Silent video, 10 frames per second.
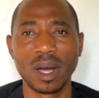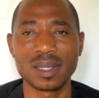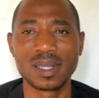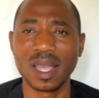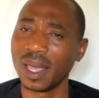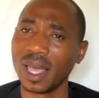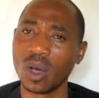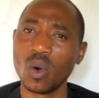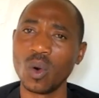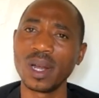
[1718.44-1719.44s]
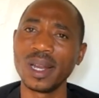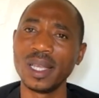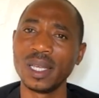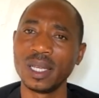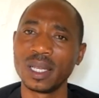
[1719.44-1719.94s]
as the
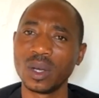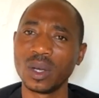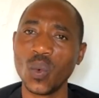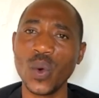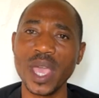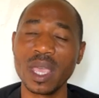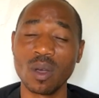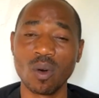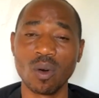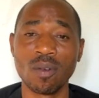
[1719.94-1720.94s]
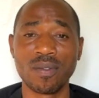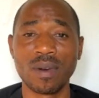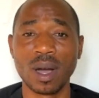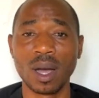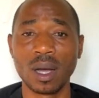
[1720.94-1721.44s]
only way of
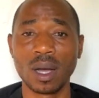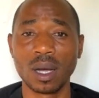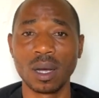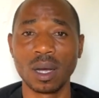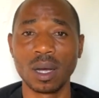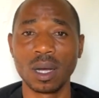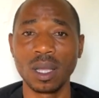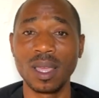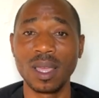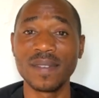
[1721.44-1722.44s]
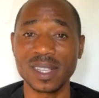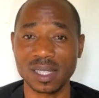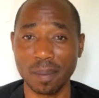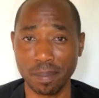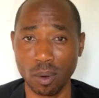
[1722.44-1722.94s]
uh, giving
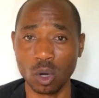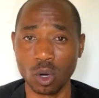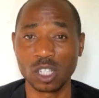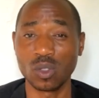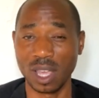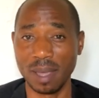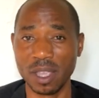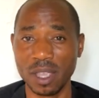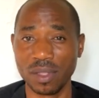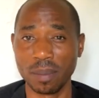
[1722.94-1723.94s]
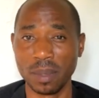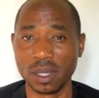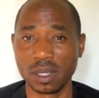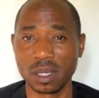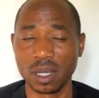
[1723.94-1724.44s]
support to the image of the
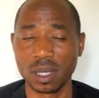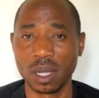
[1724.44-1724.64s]
beast.